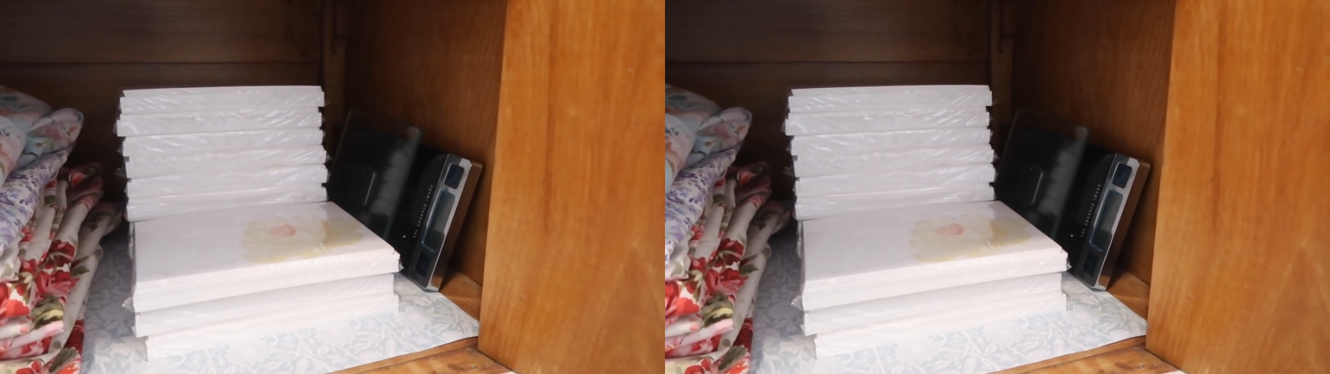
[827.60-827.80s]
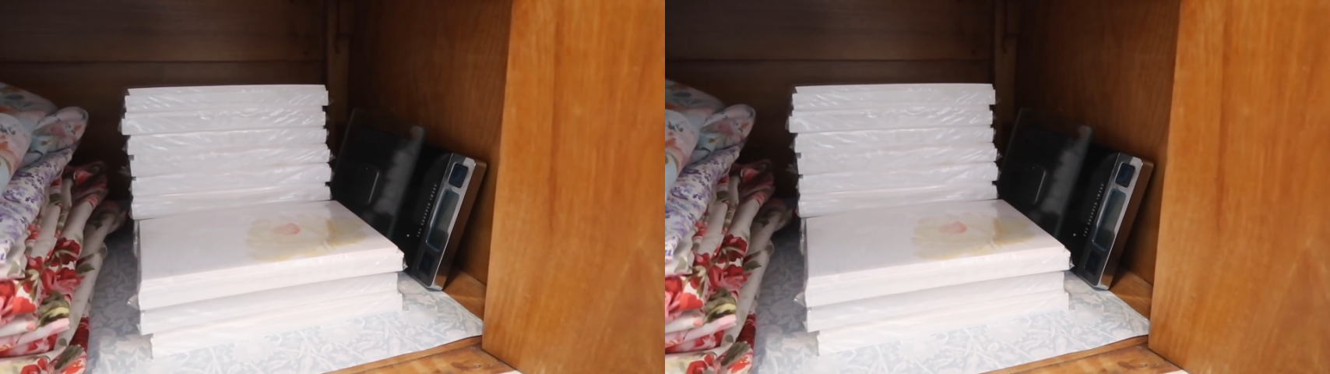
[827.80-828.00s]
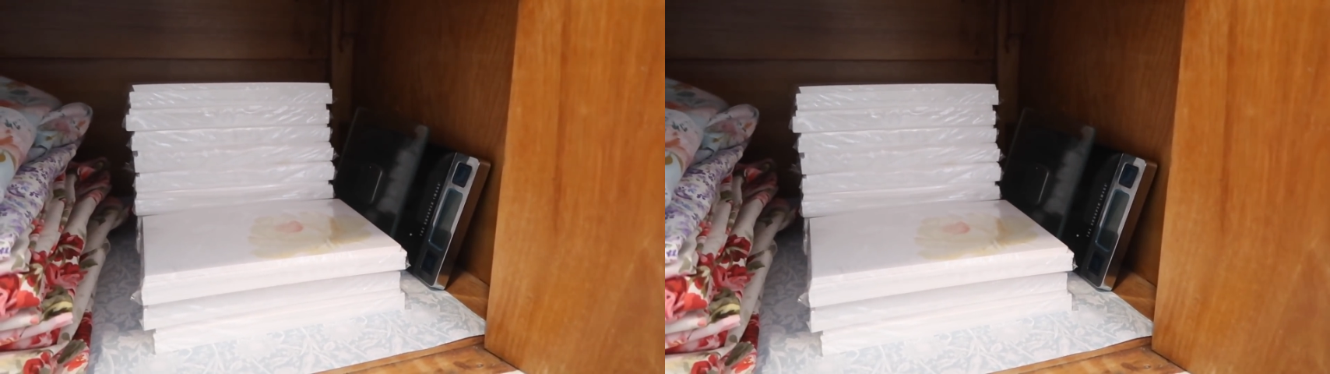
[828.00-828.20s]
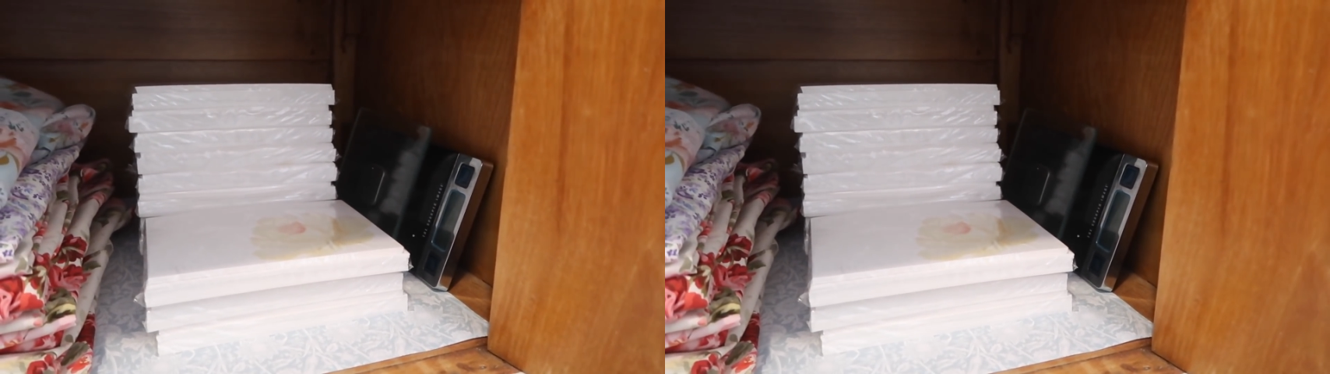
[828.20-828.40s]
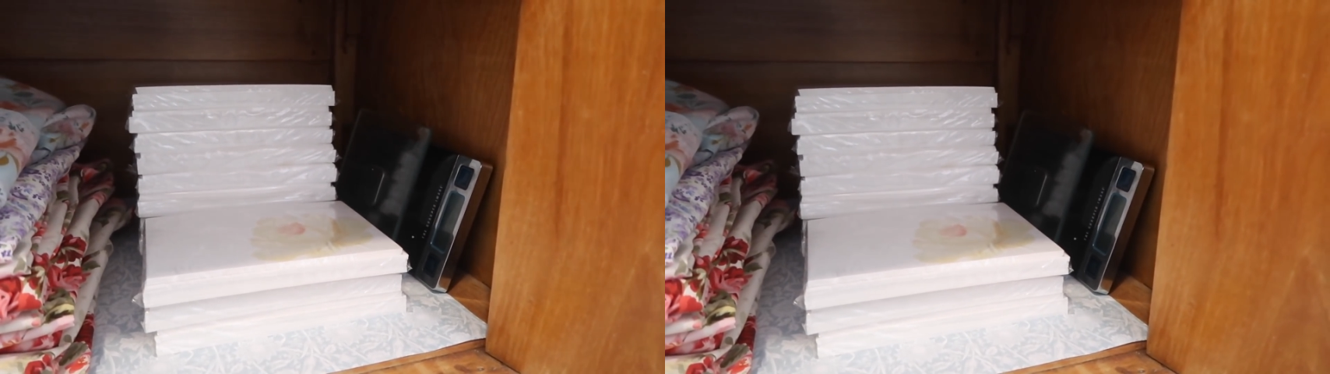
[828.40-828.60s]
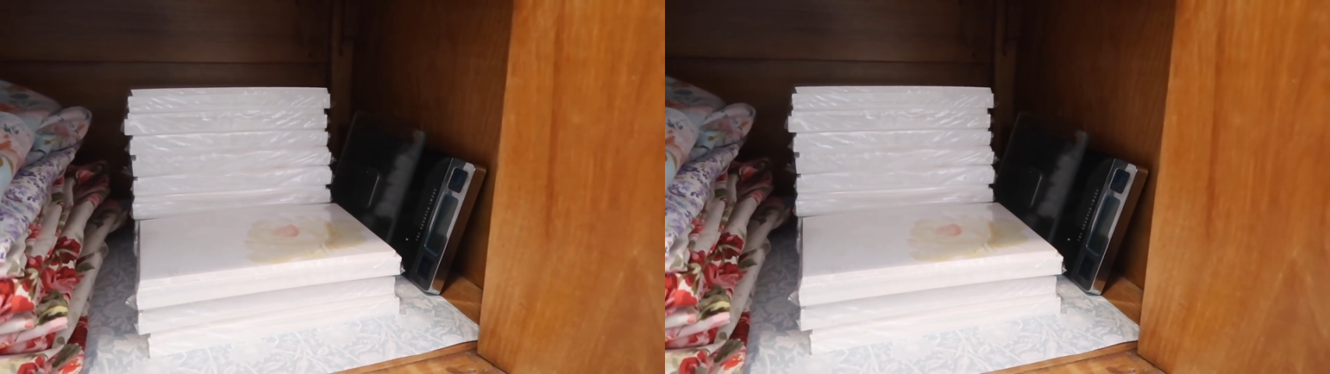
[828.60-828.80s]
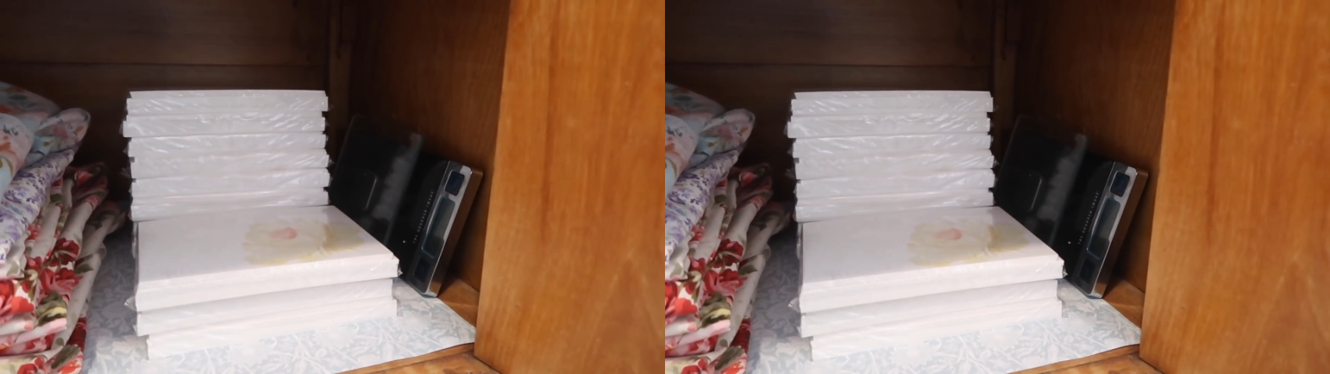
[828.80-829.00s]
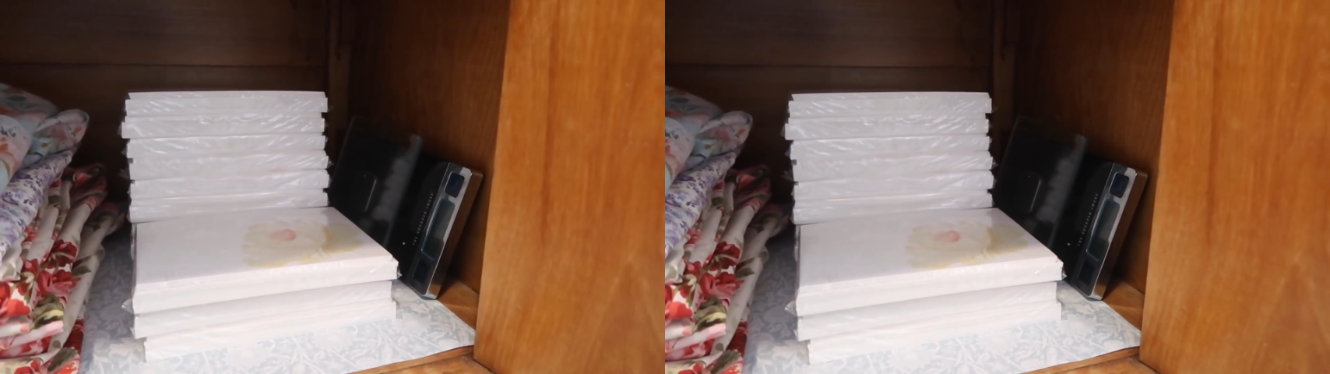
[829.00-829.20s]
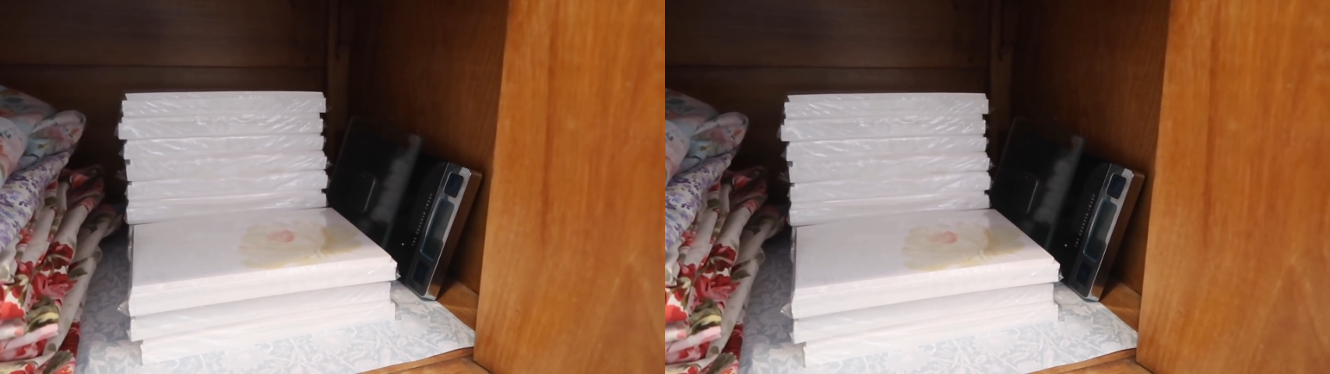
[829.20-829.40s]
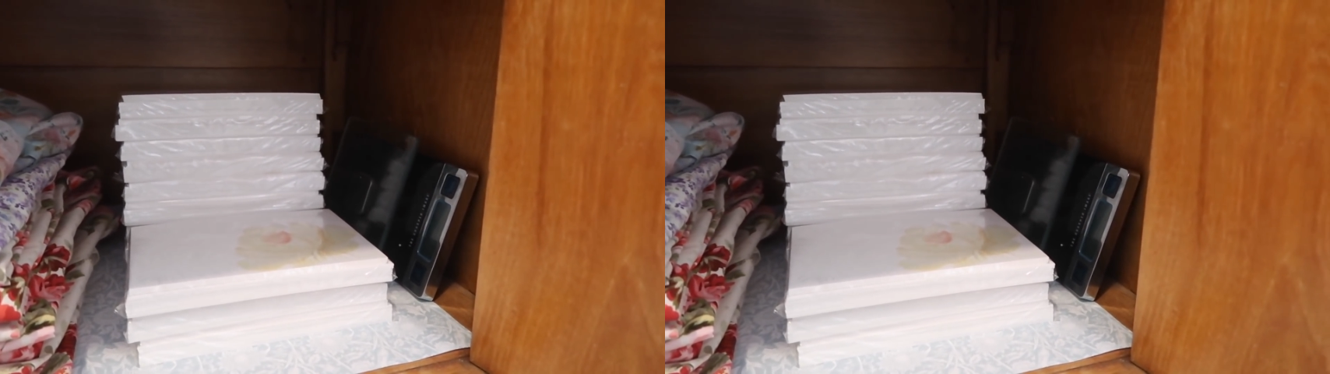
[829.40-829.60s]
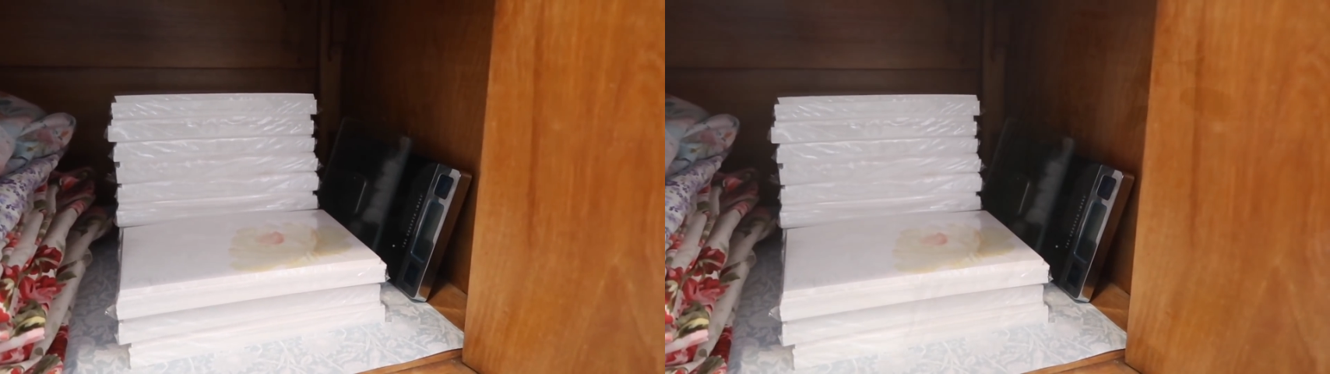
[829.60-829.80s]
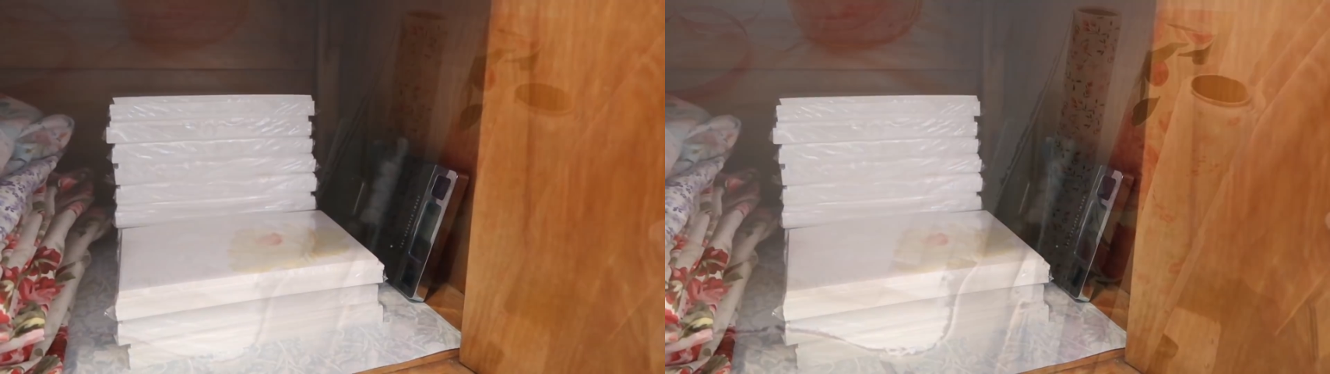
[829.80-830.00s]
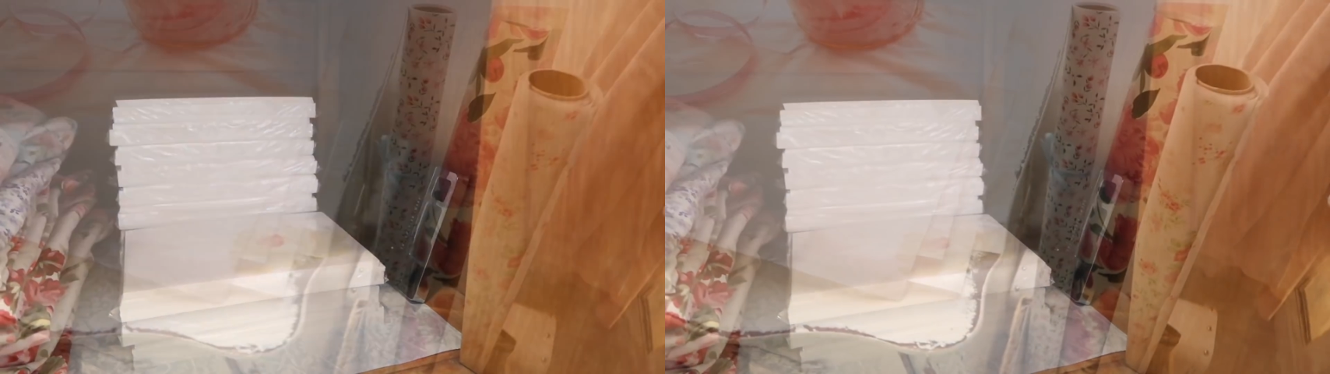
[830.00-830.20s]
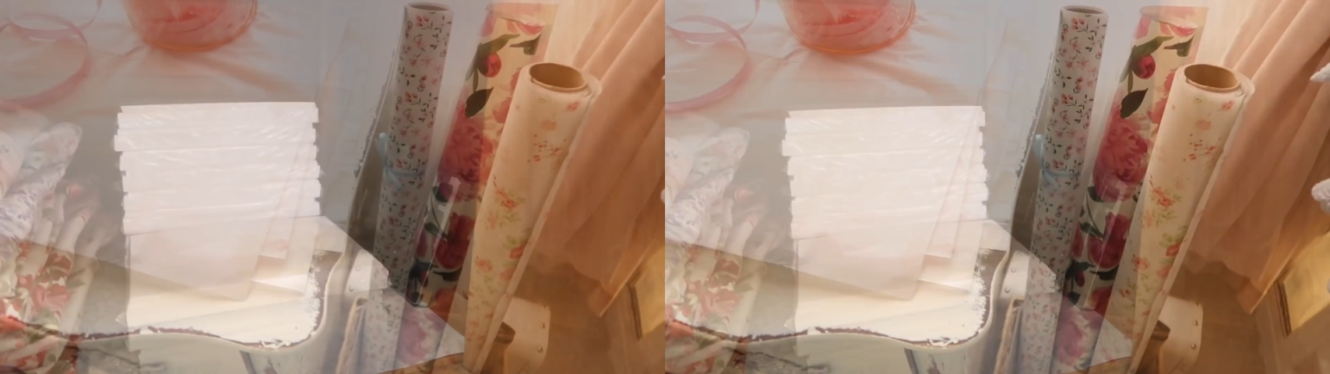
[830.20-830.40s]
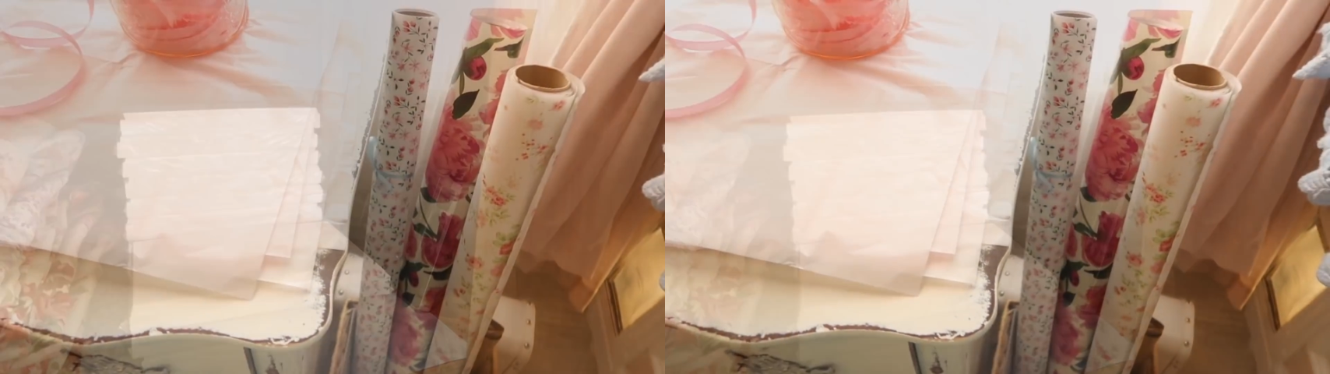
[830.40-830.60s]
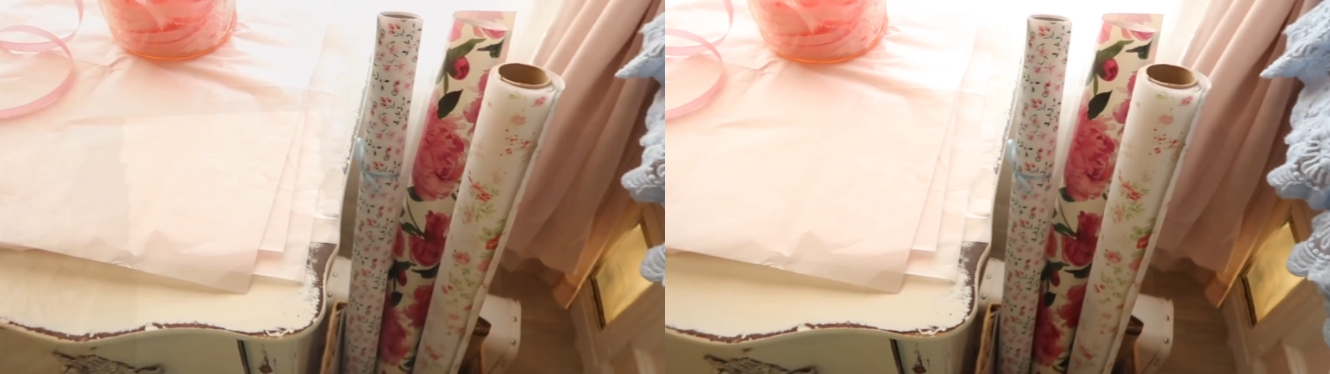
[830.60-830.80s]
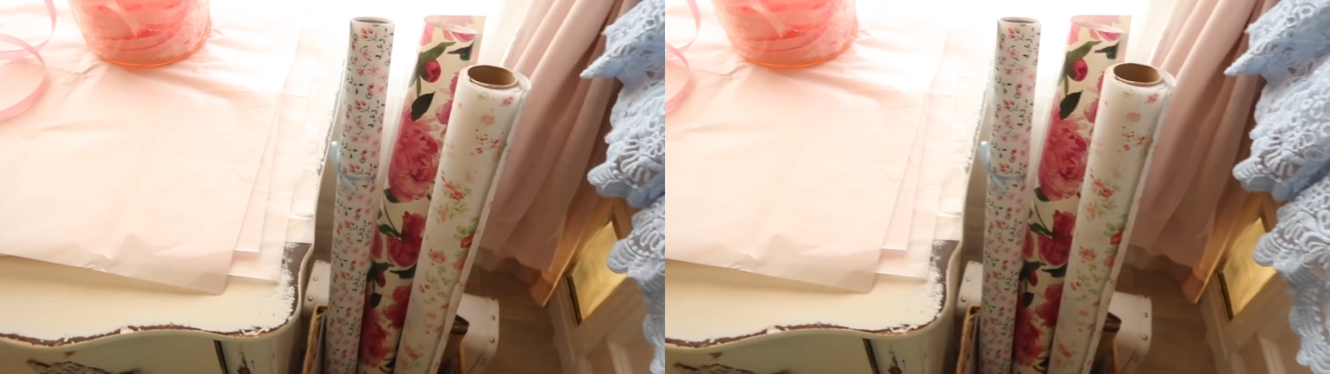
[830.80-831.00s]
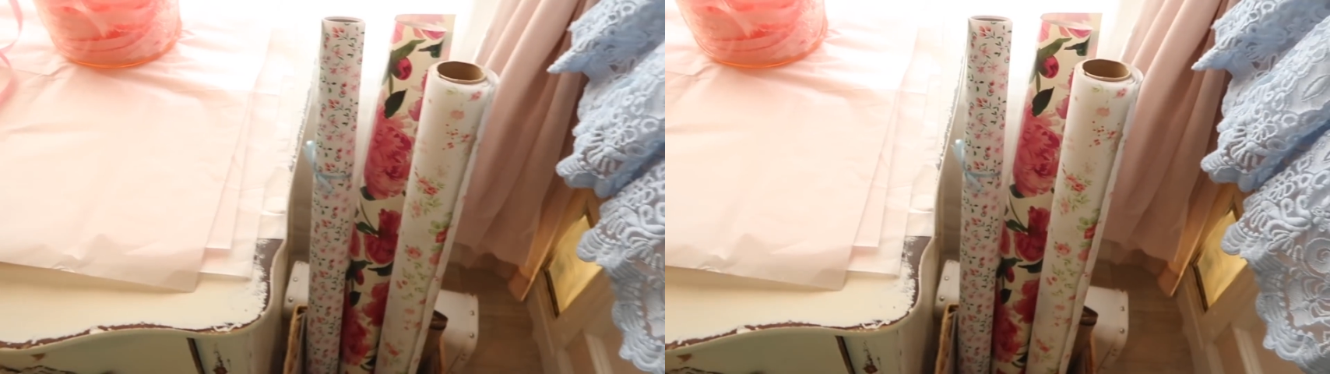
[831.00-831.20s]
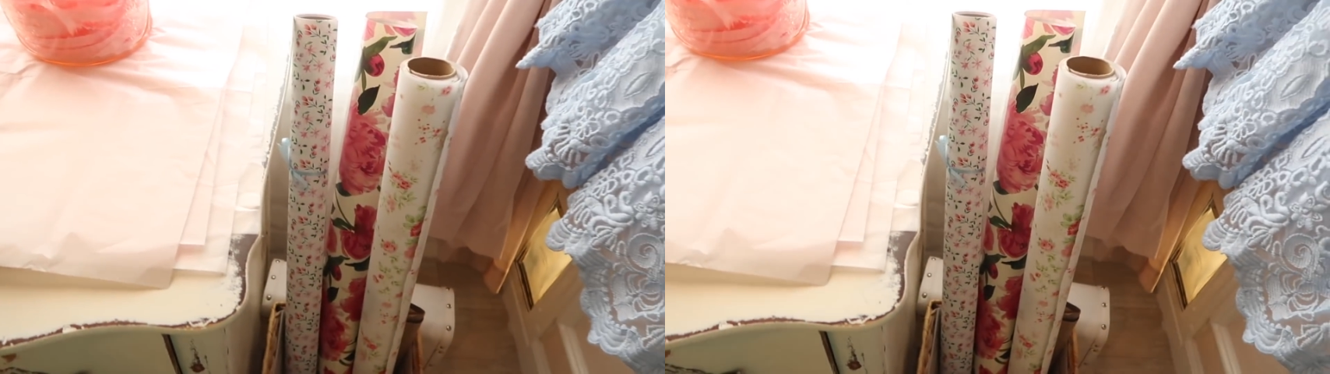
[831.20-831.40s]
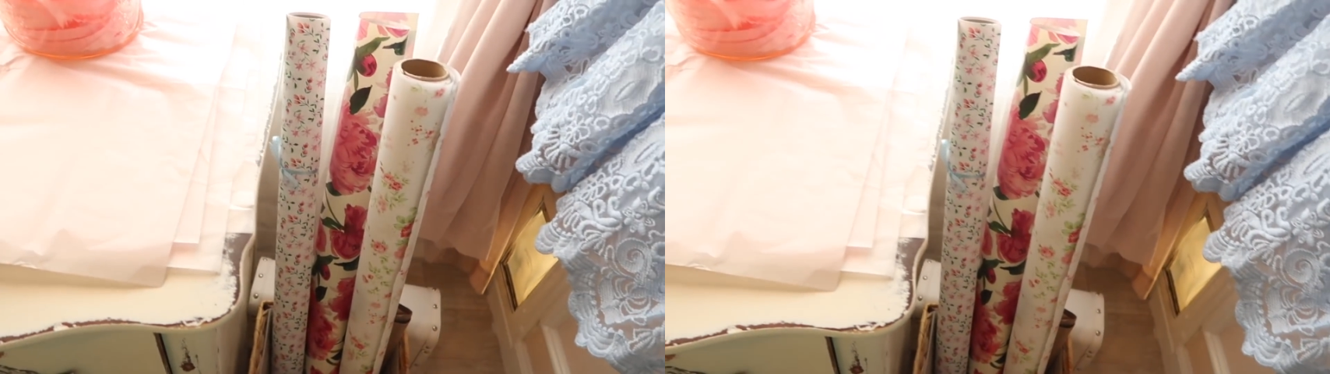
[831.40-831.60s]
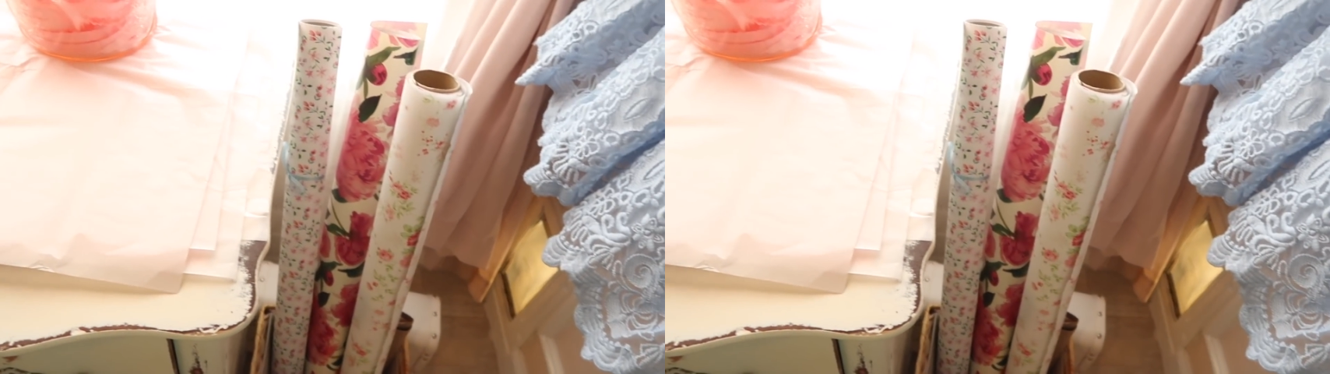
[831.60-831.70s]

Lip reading: (no speaker visible)